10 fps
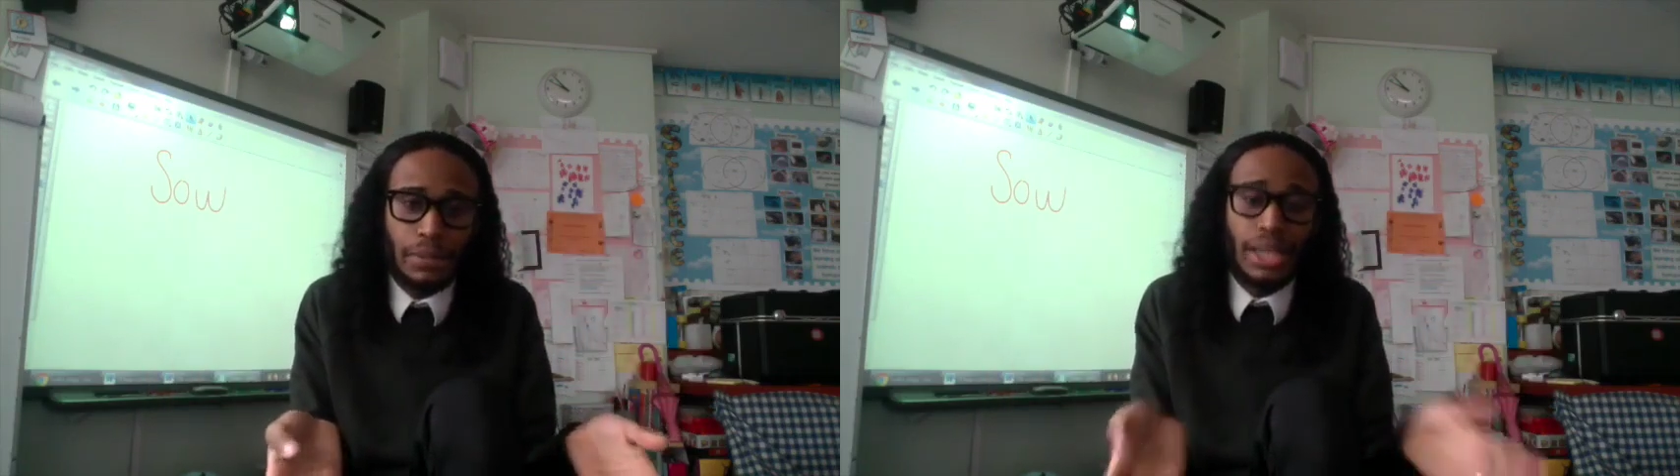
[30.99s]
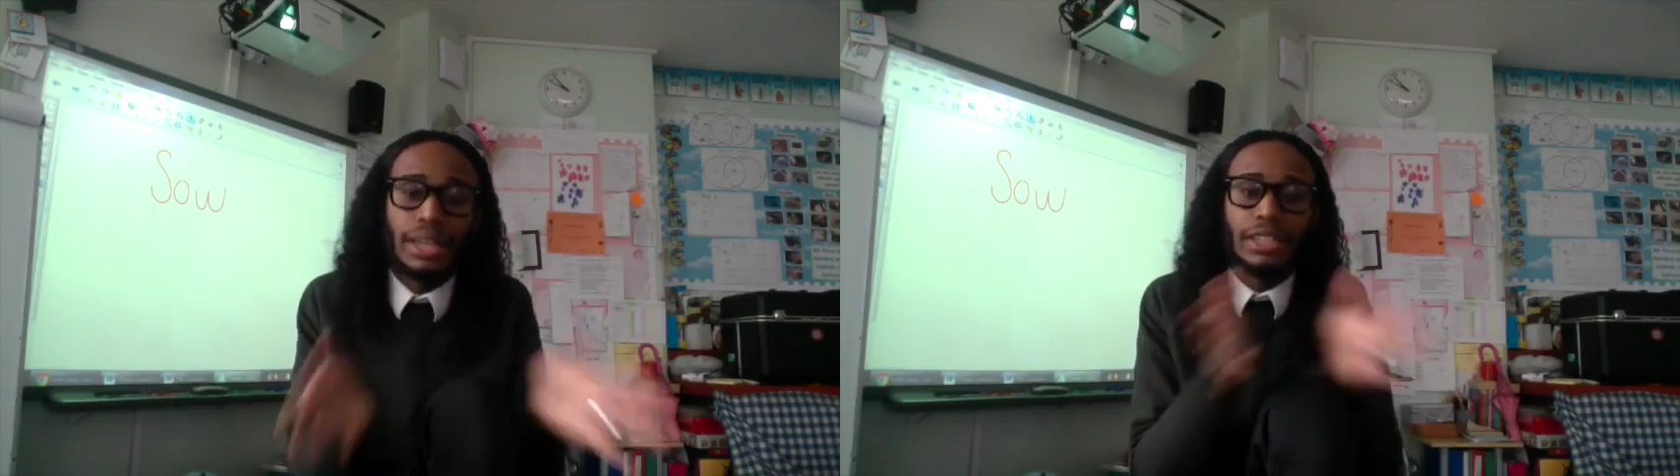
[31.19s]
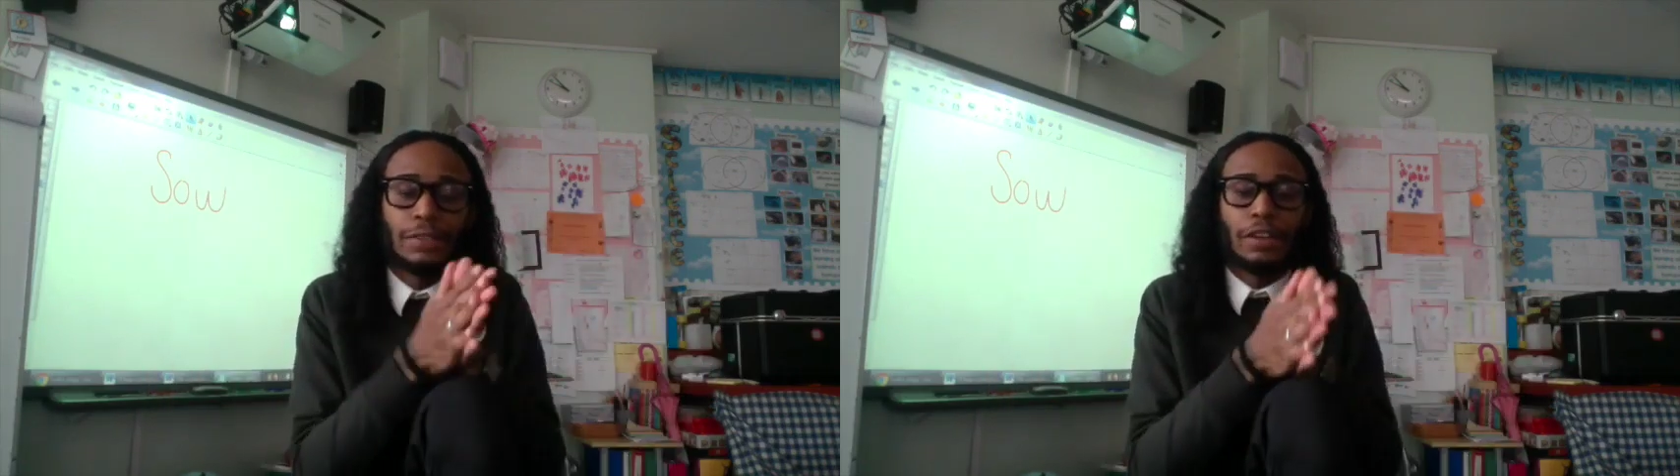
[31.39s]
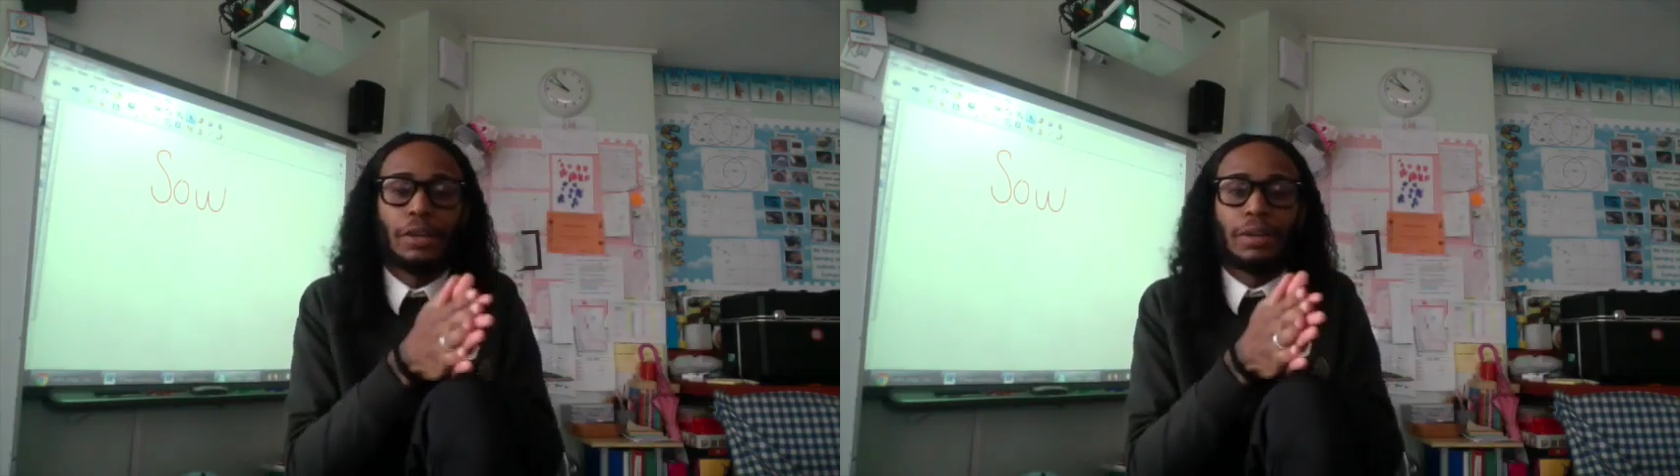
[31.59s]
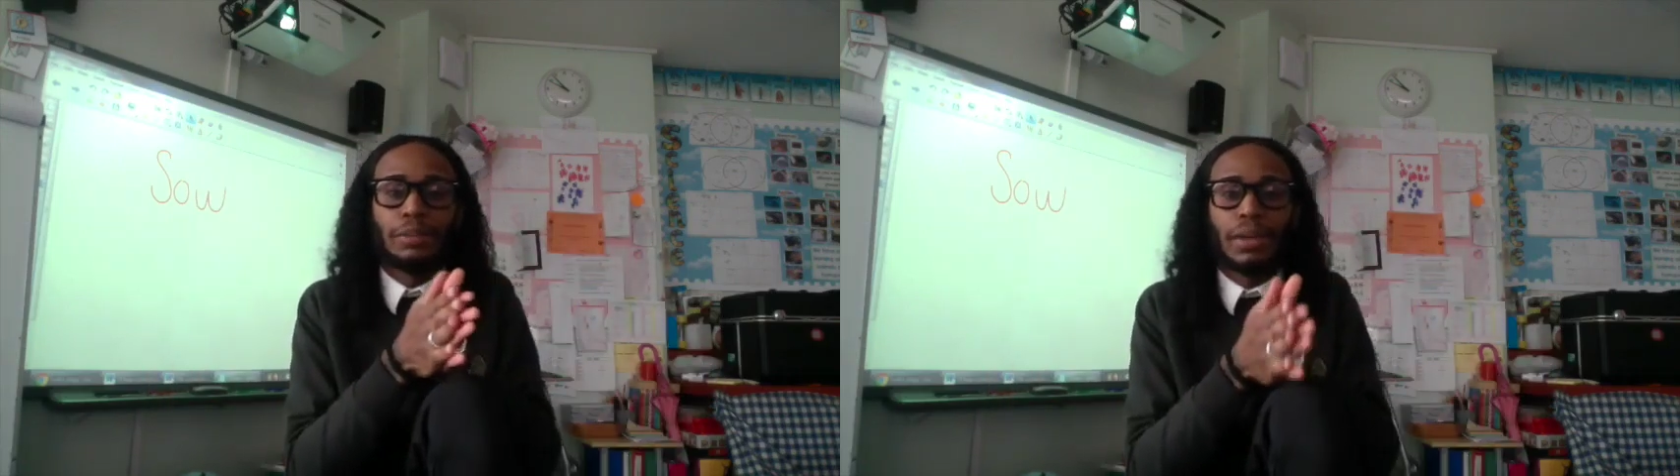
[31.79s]
It is very
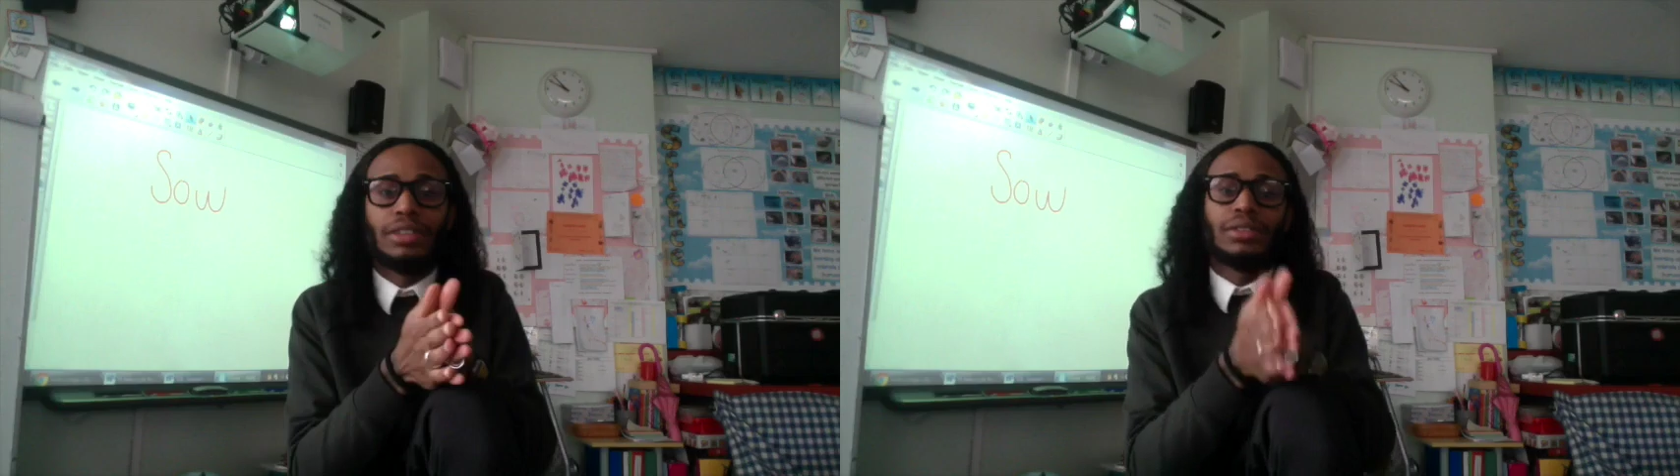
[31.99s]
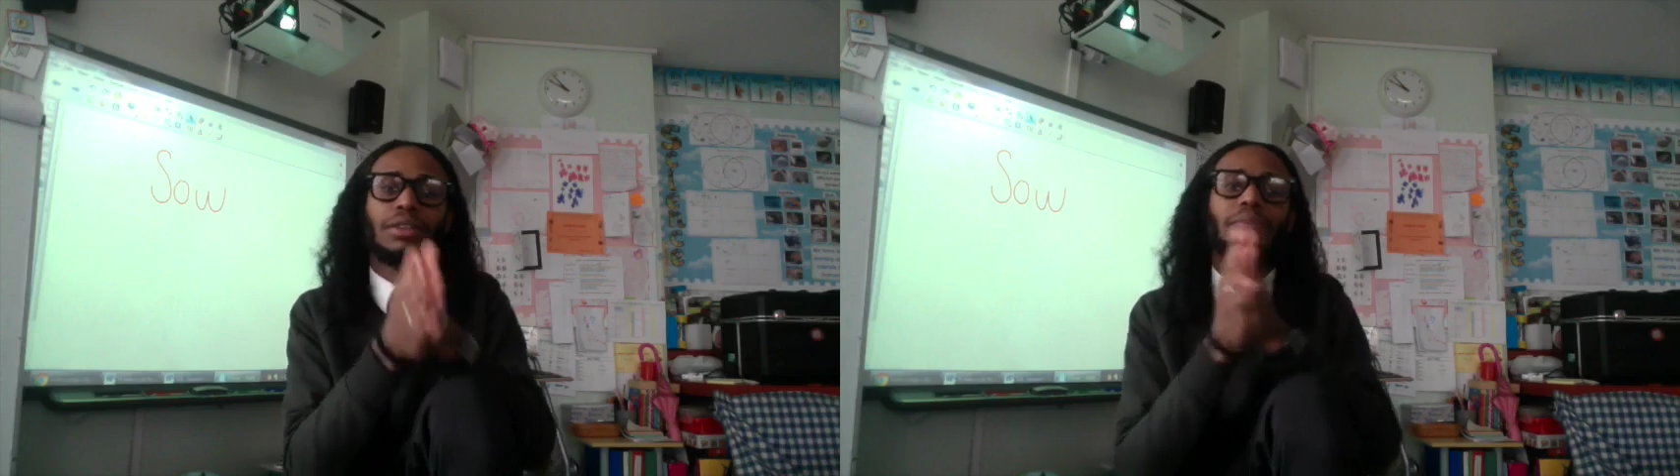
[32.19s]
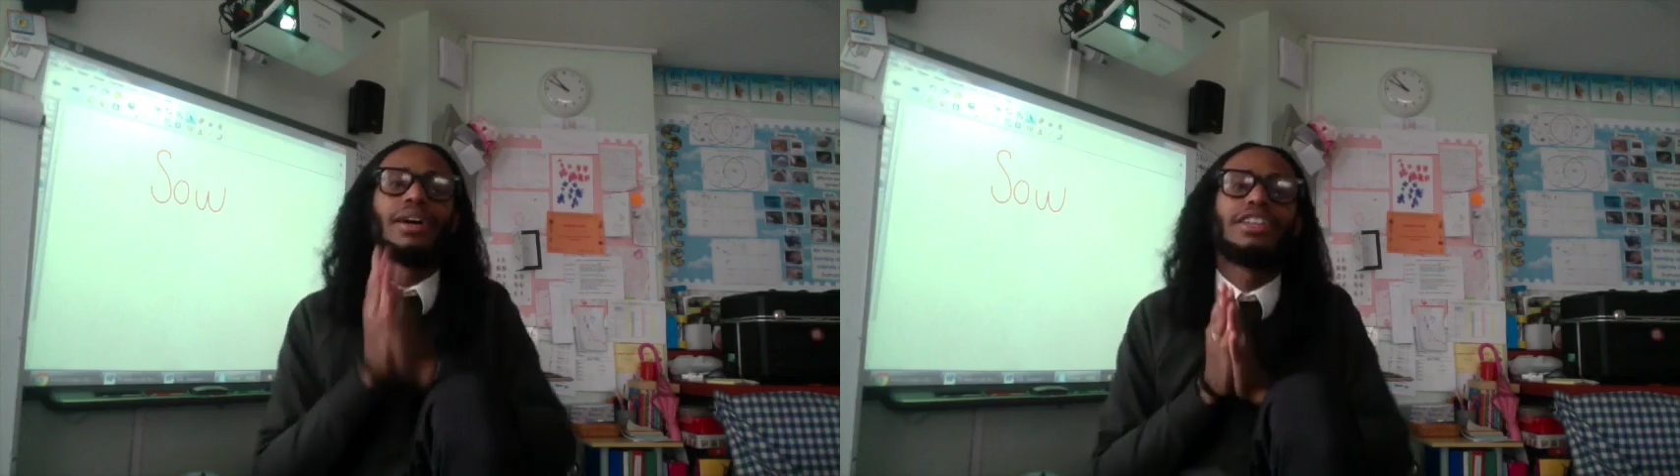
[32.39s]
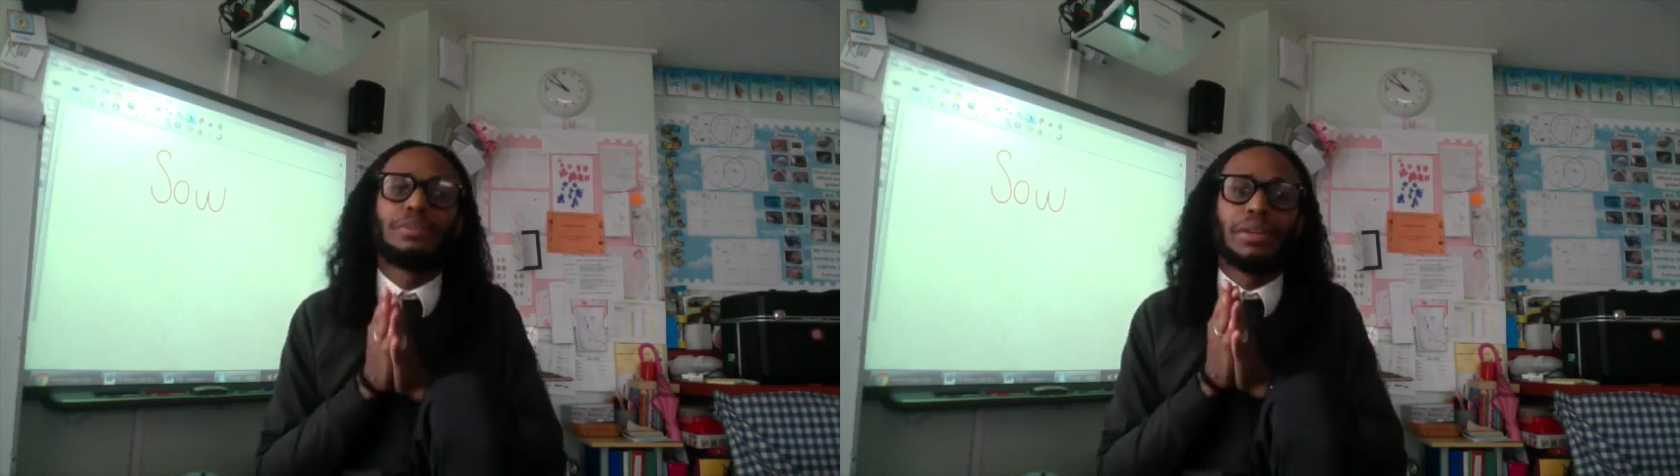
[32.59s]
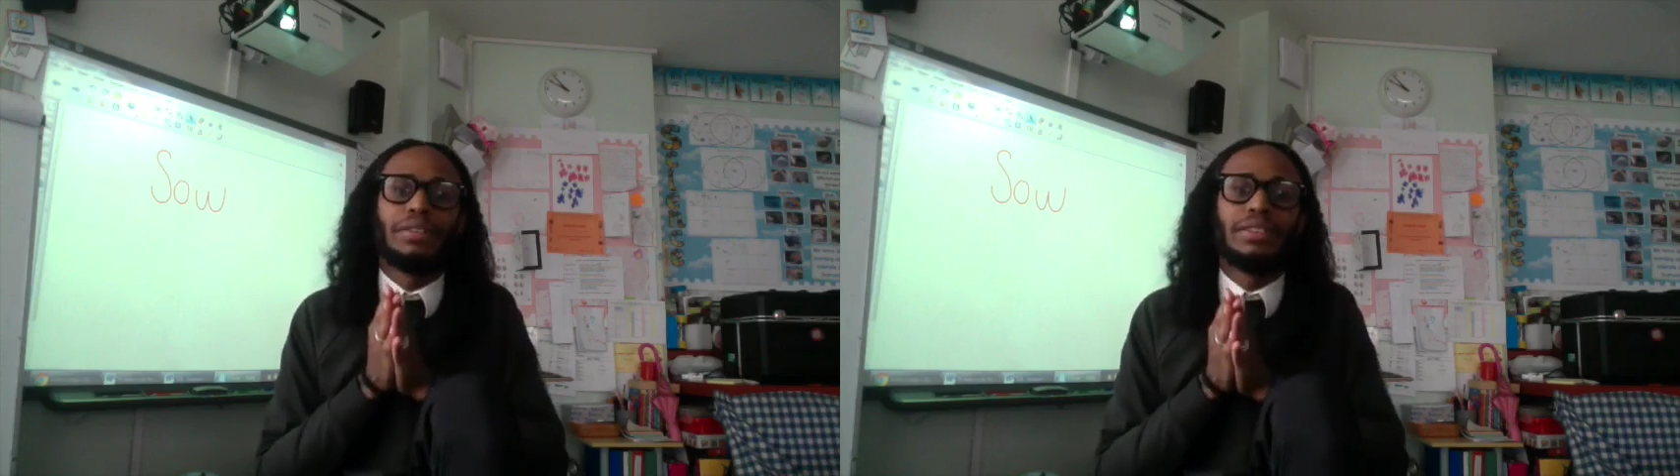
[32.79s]
much based on my
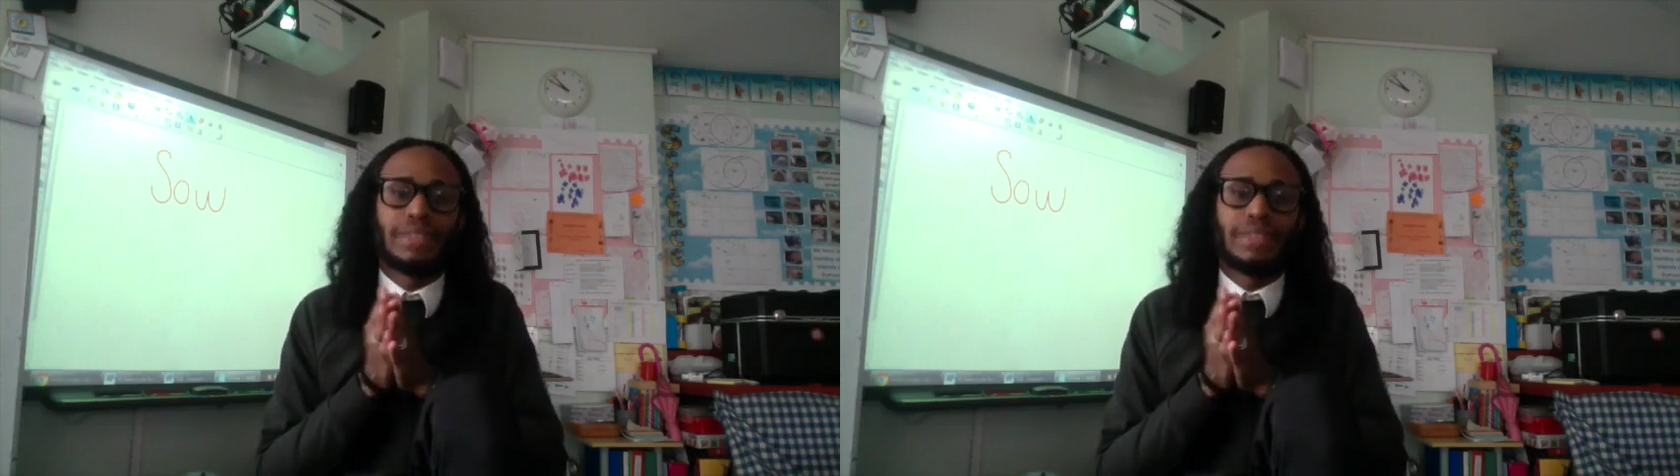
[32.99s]
experience,